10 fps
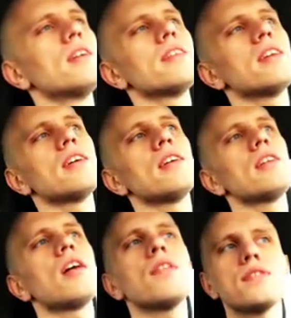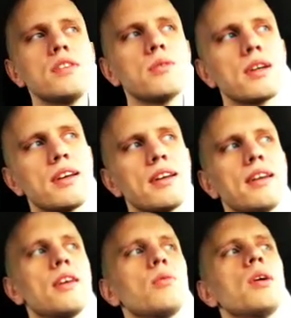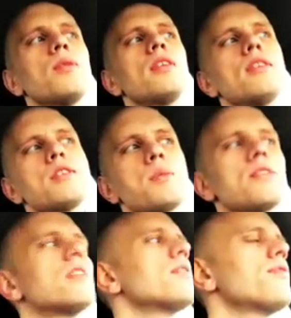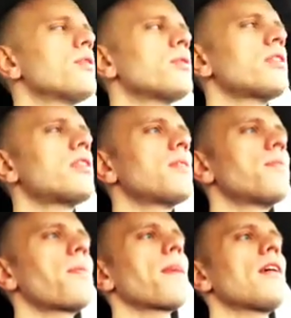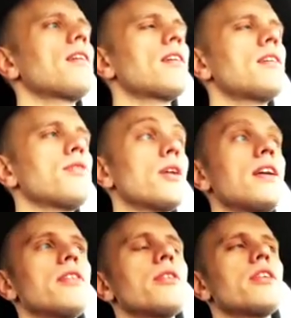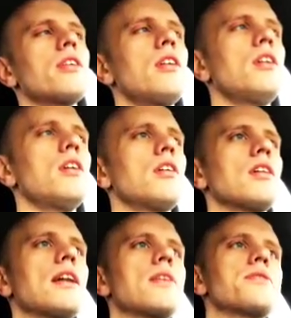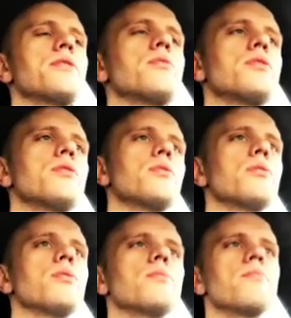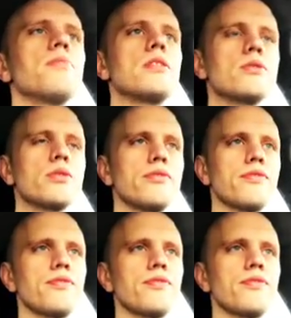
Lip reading: then often you can kind of get away with it, especially if your editor allows you to sort of